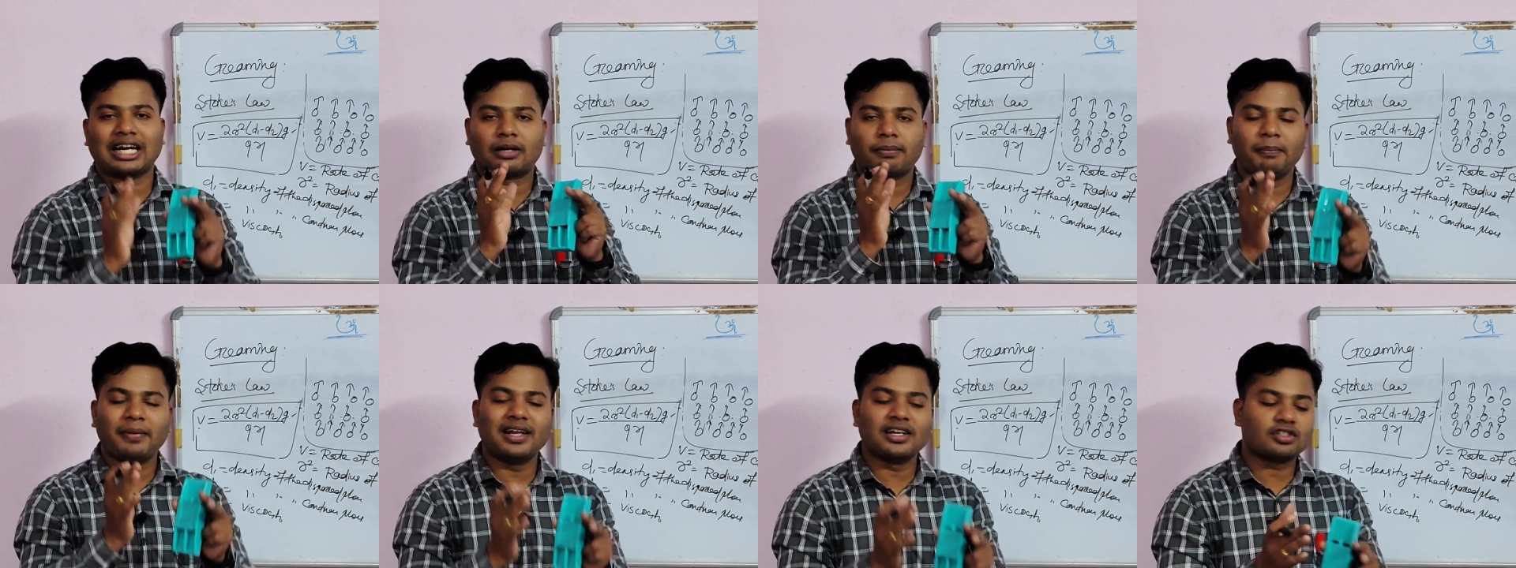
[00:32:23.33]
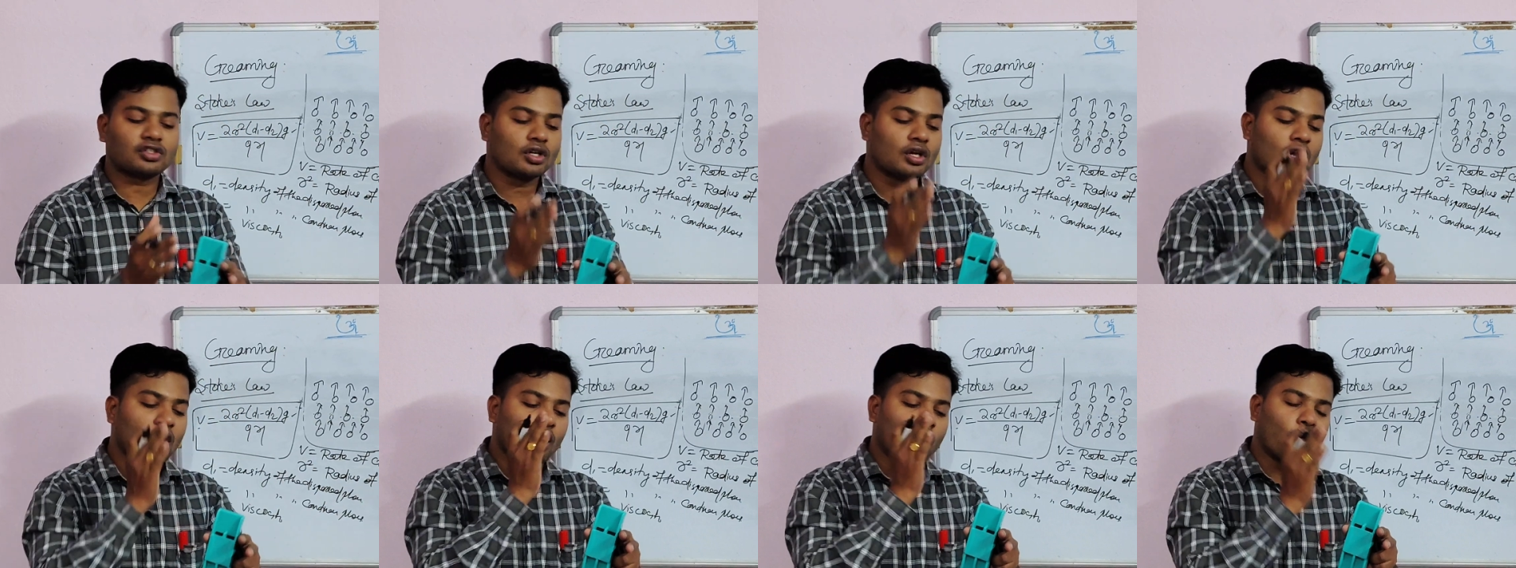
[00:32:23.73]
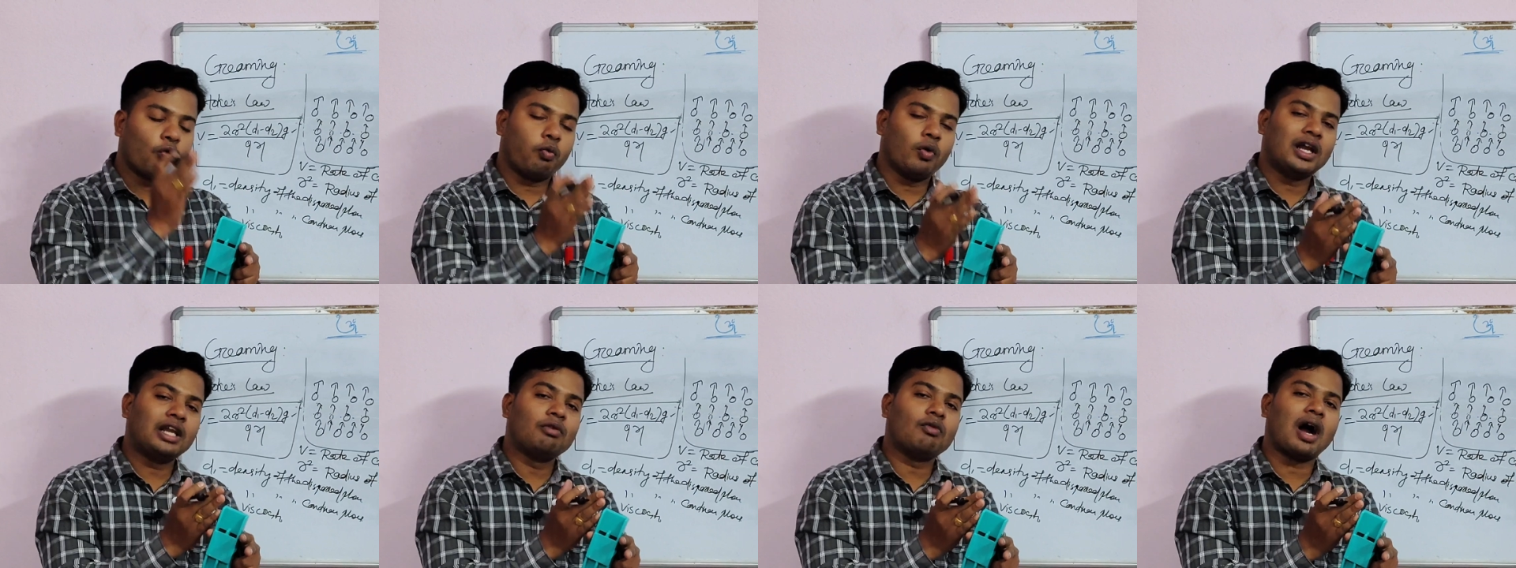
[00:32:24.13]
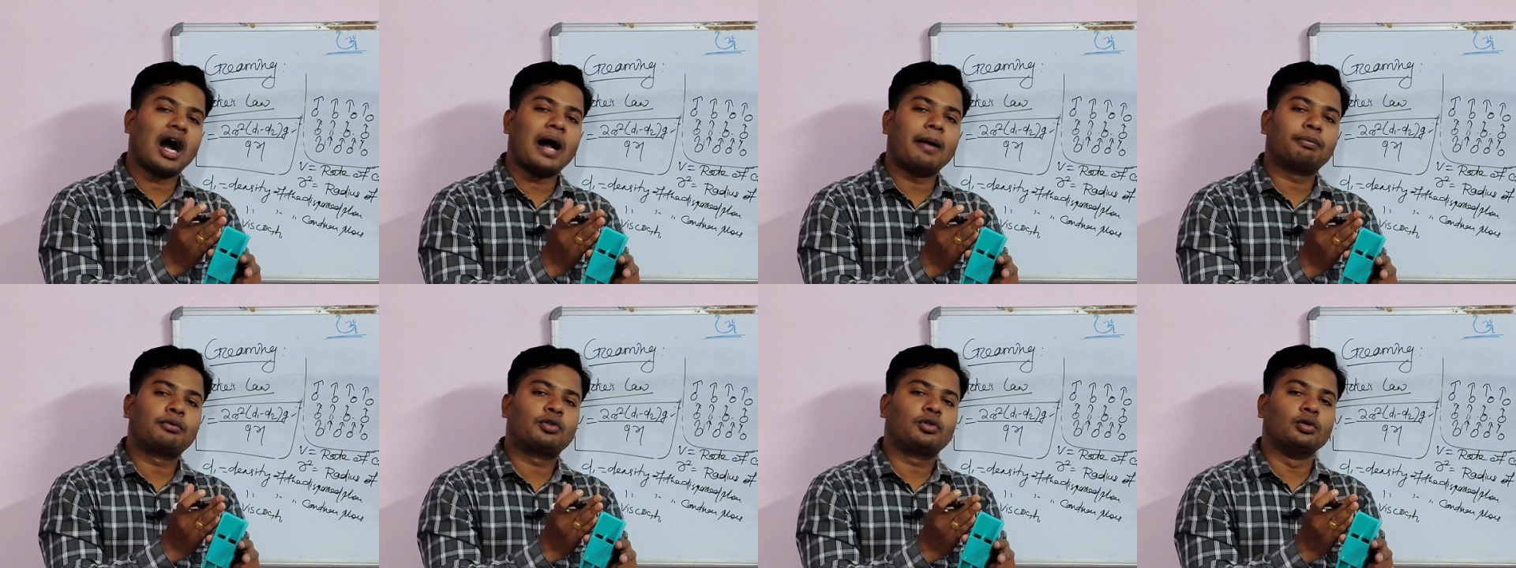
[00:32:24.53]
that means when you
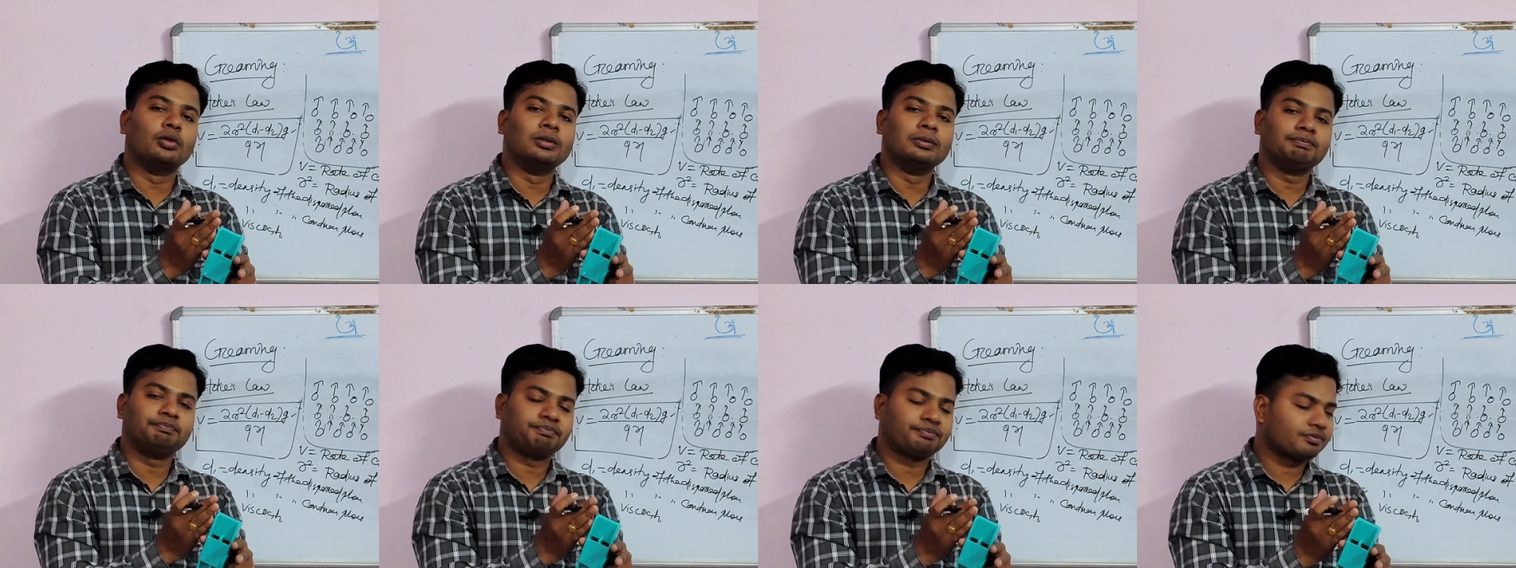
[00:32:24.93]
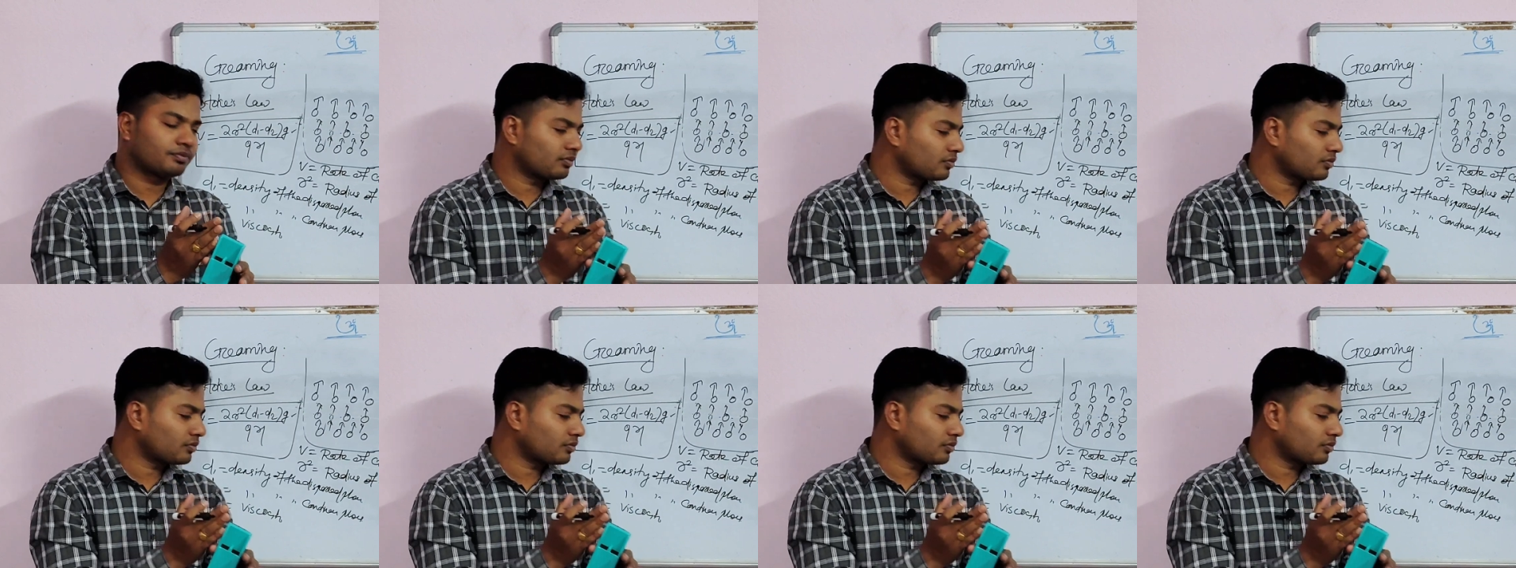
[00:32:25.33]
have to,